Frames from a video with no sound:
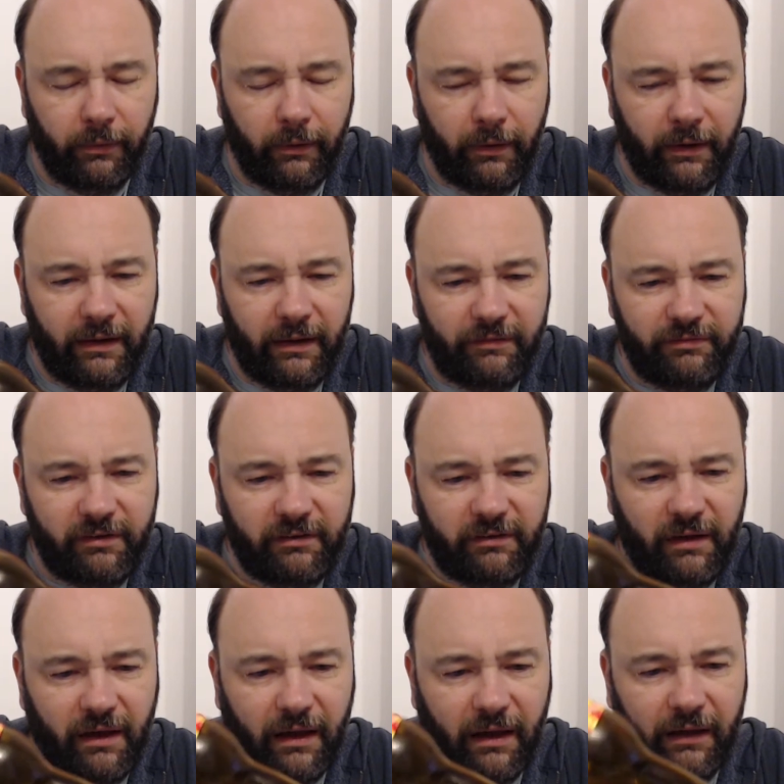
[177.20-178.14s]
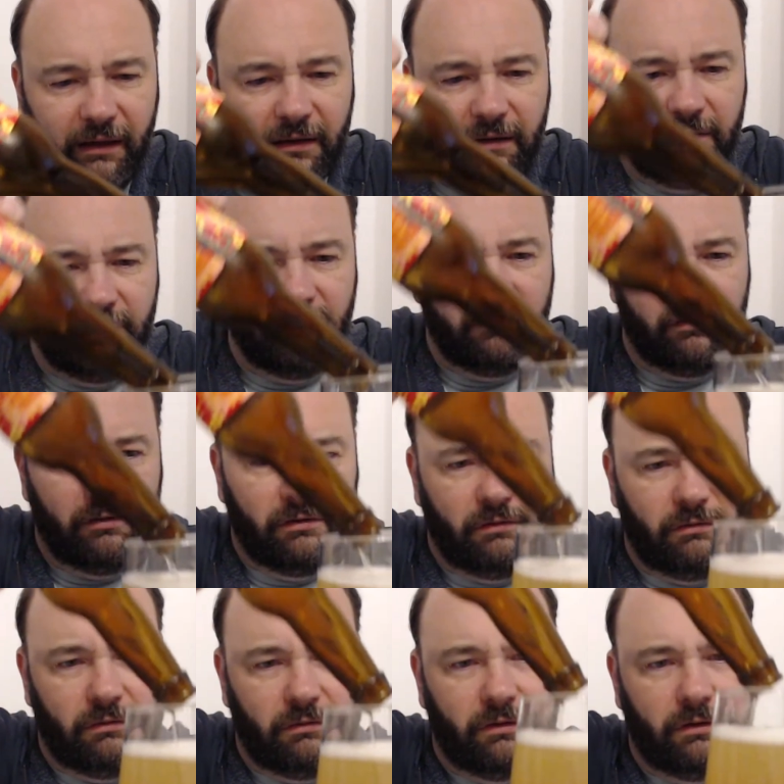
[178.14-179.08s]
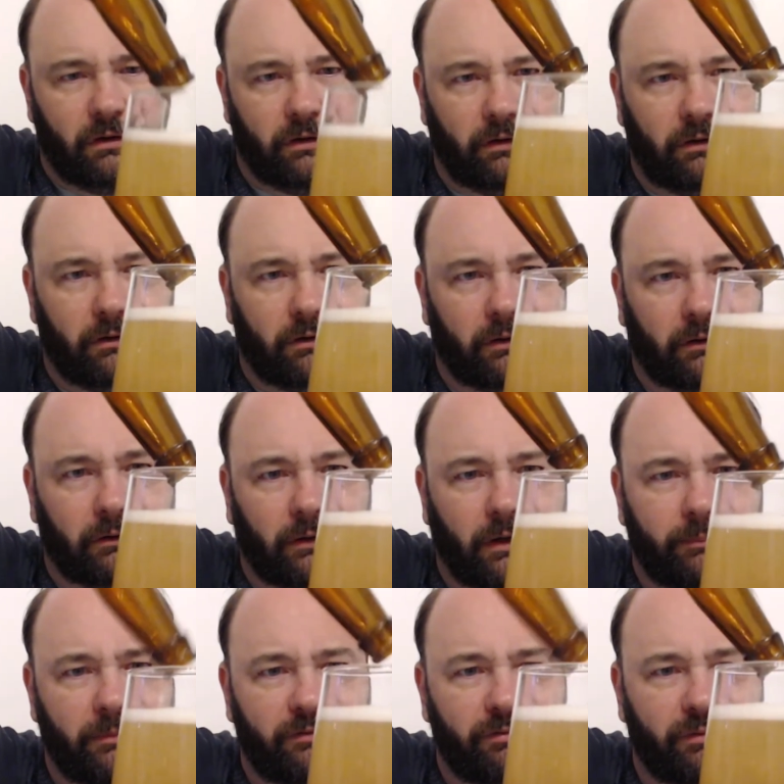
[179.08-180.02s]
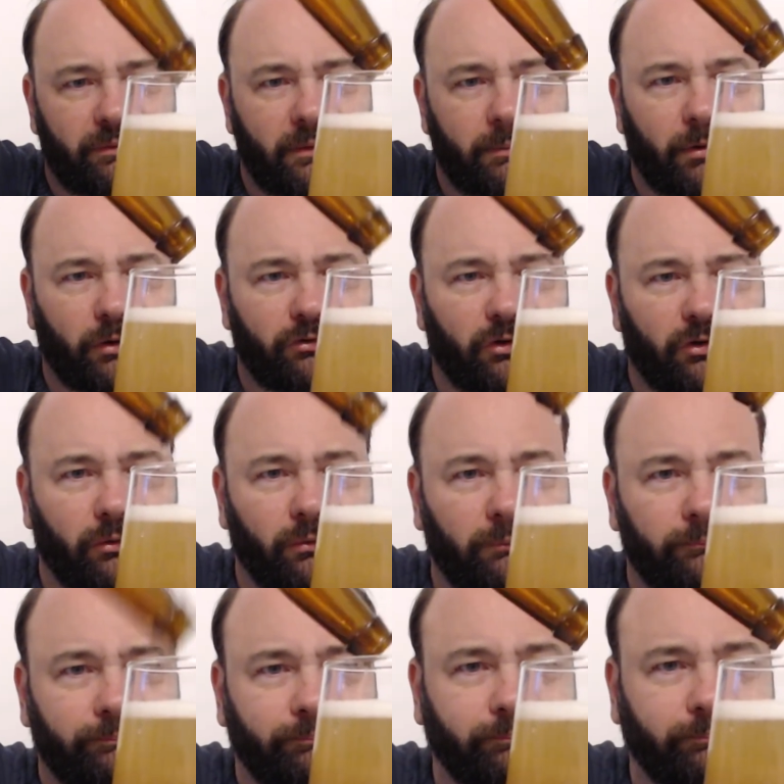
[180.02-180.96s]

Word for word: I have to say, it does not look, coming from the bottle,